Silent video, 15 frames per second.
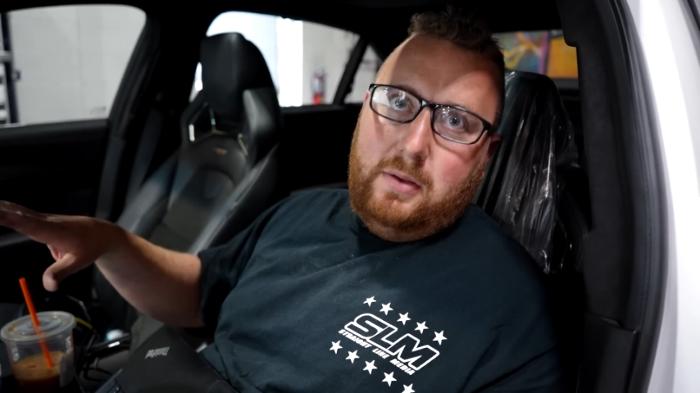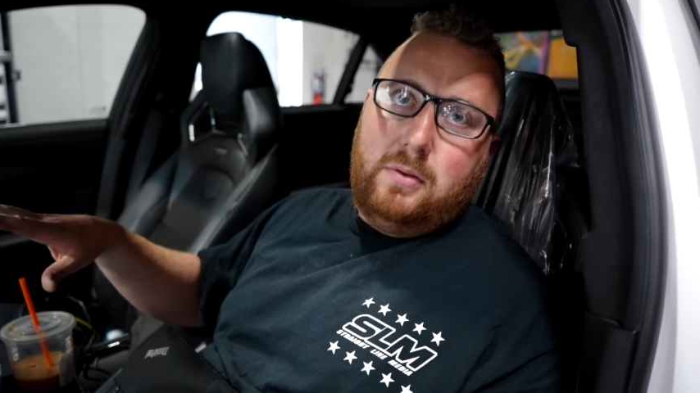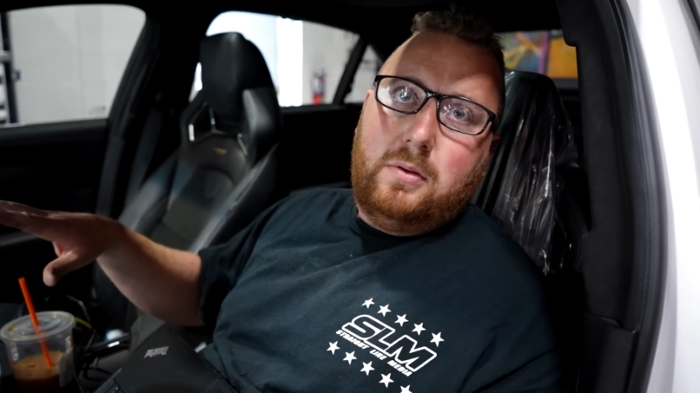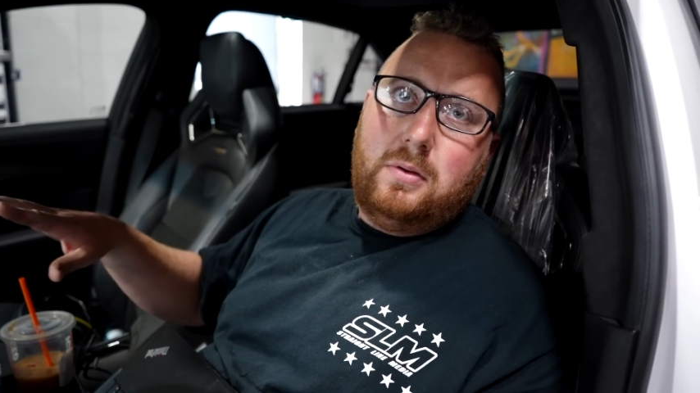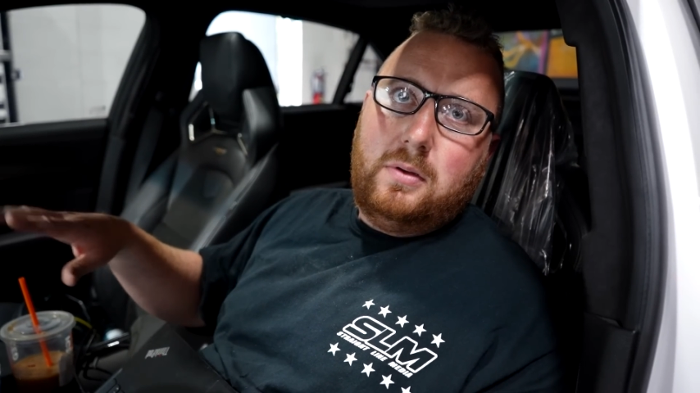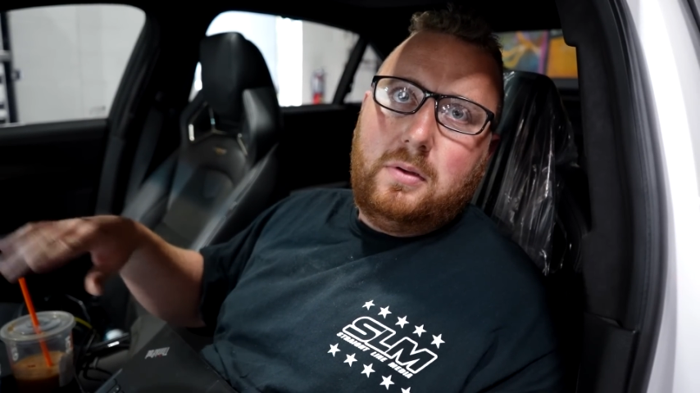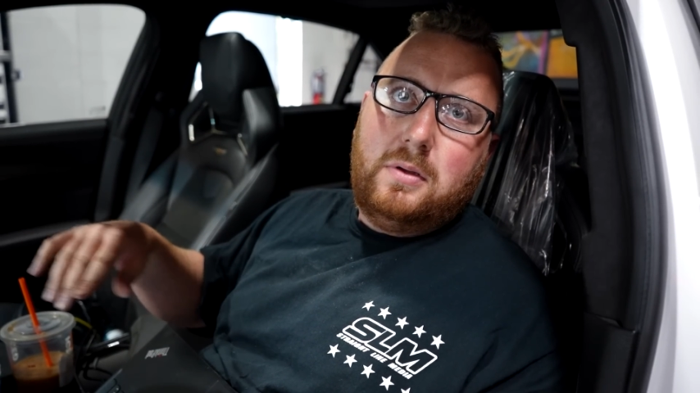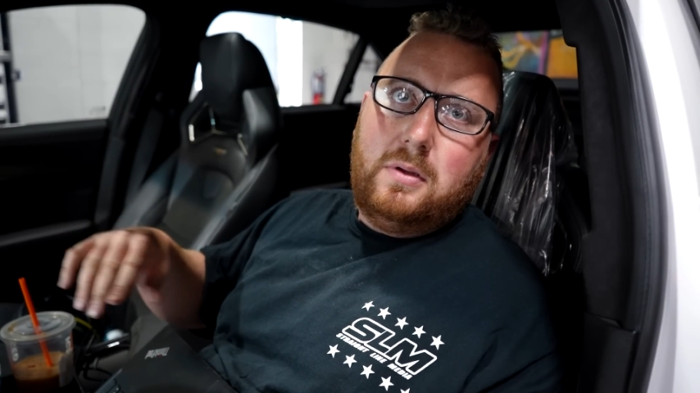
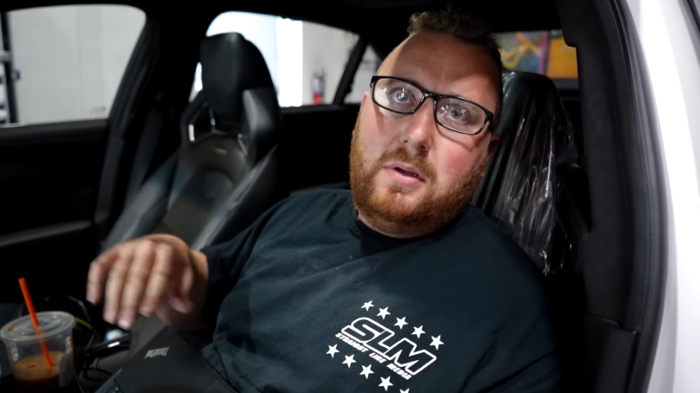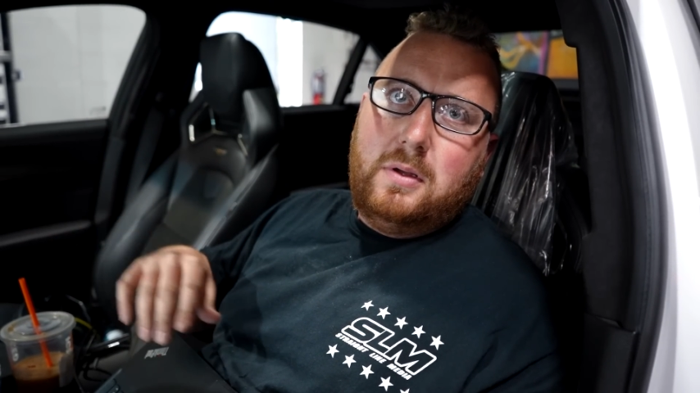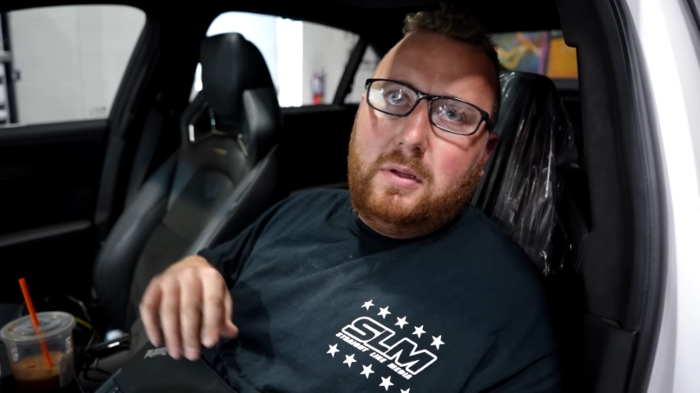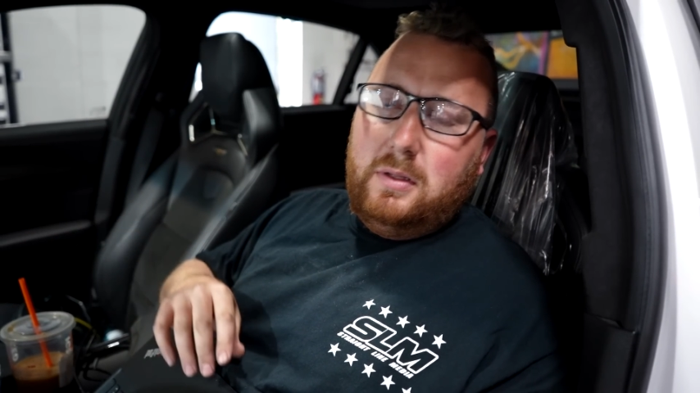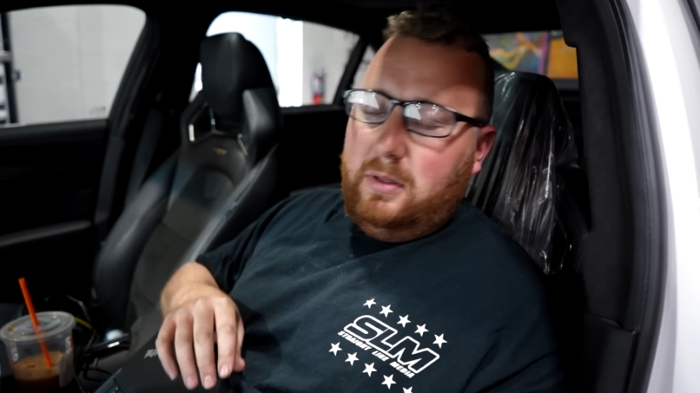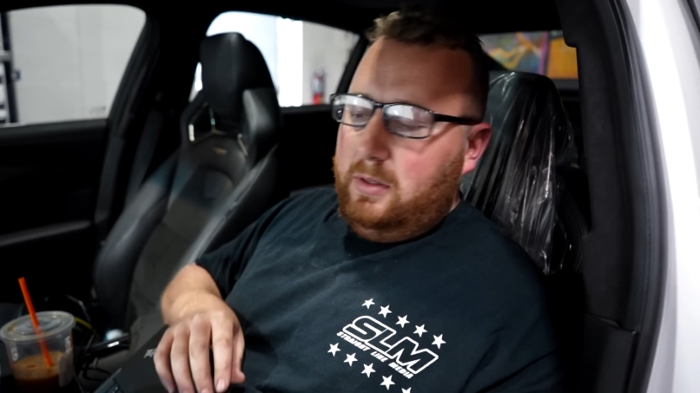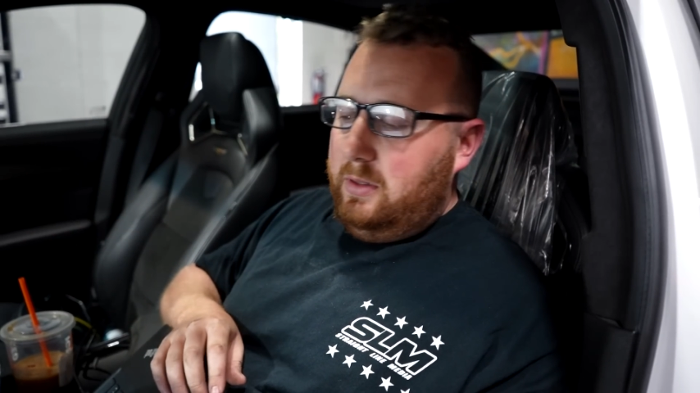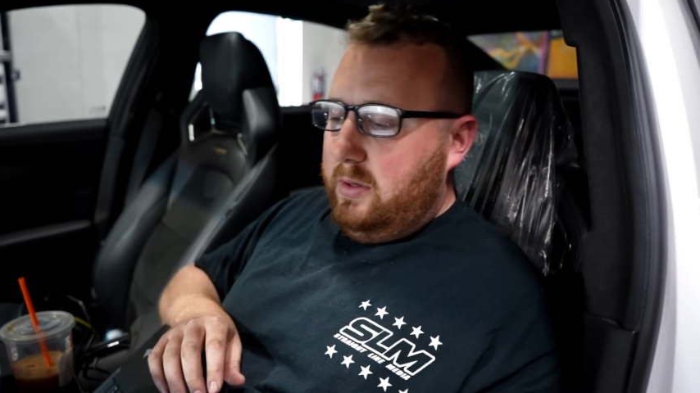
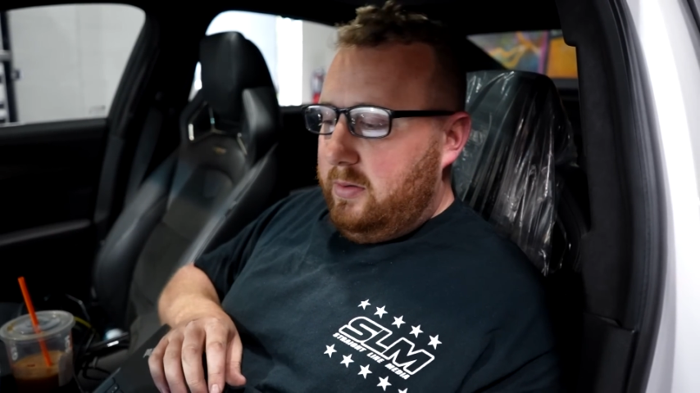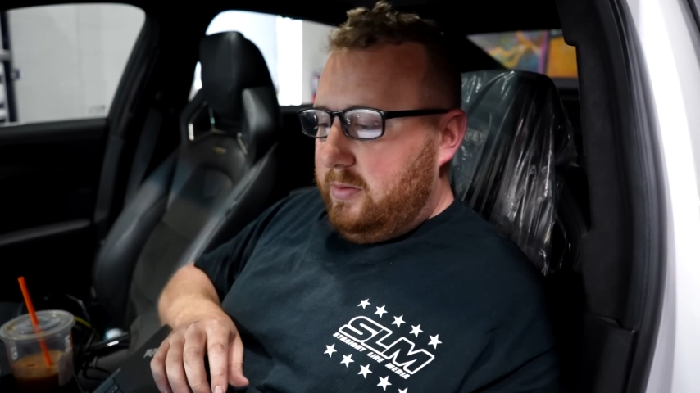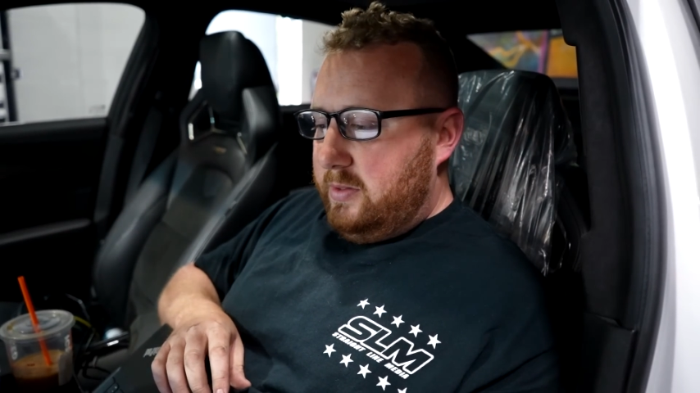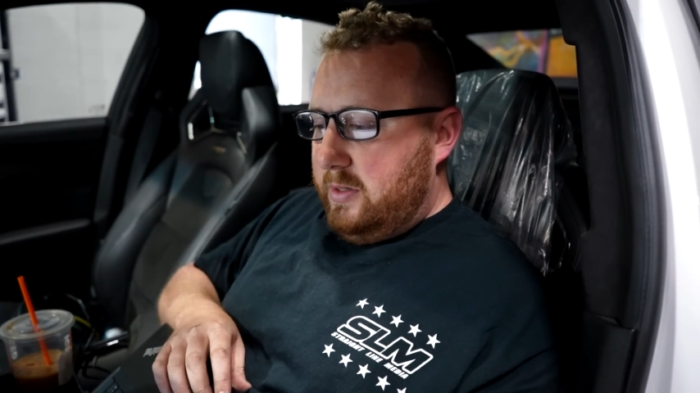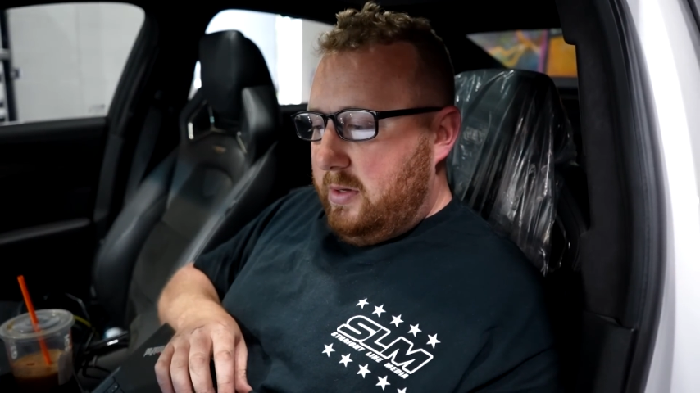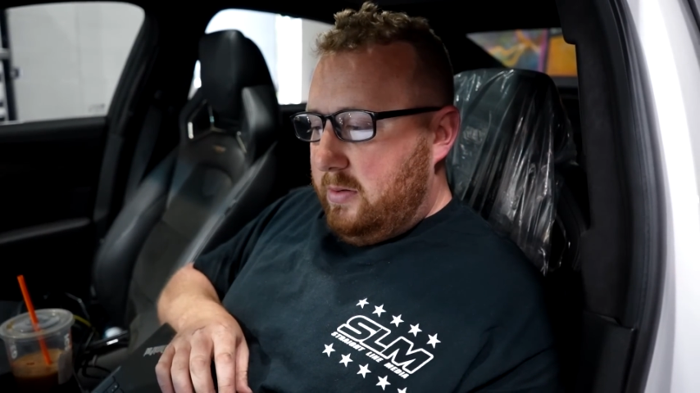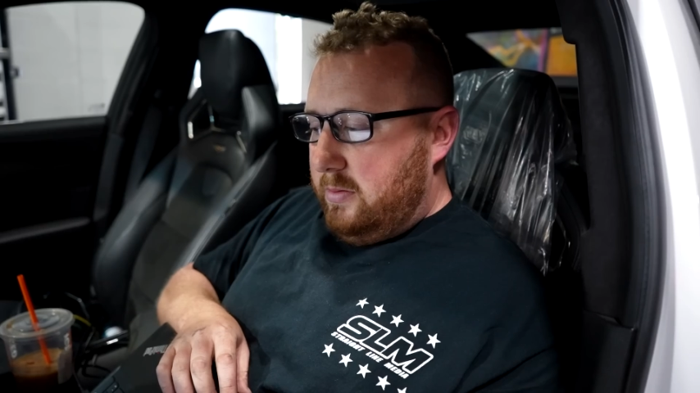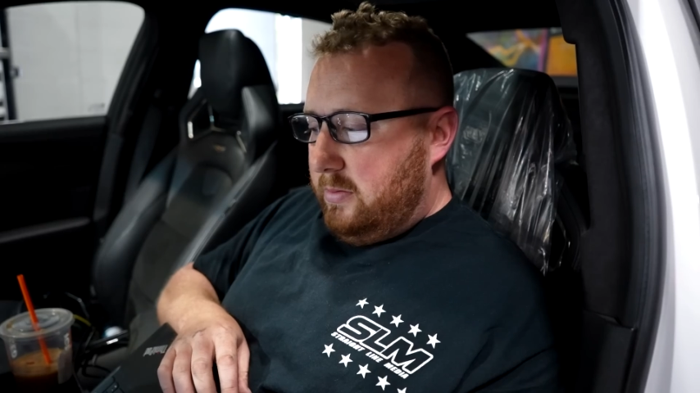you know. So,